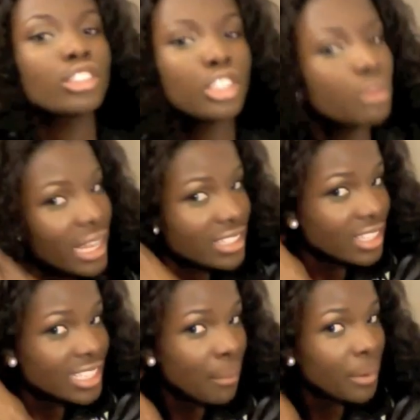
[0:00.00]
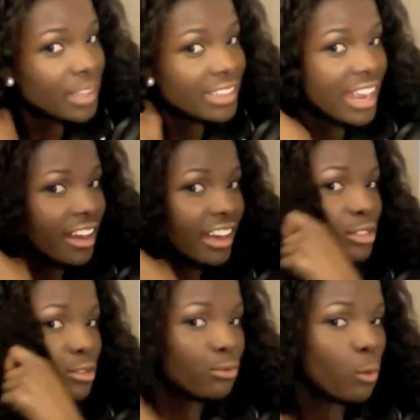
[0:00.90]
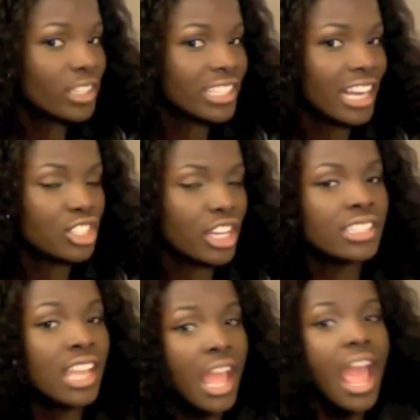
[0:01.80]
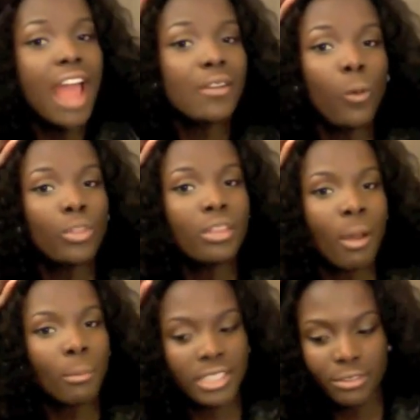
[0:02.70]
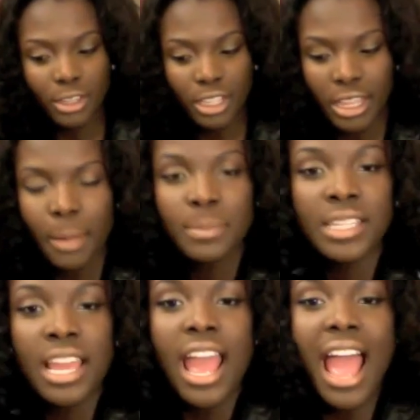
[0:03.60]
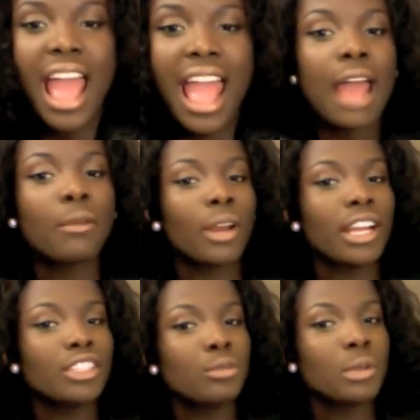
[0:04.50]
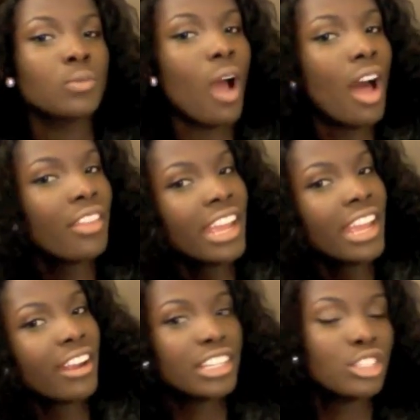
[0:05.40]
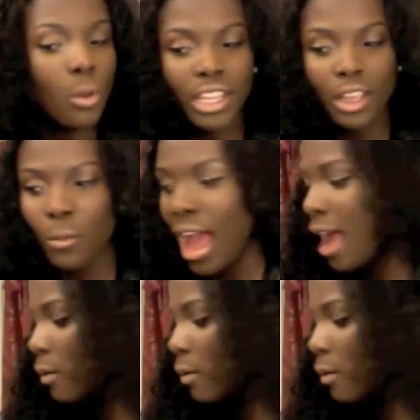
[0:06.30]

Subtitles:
do is I'll separate the hair into 4 sections and hold them up with different clips. And what I do is while the hair is soaking wet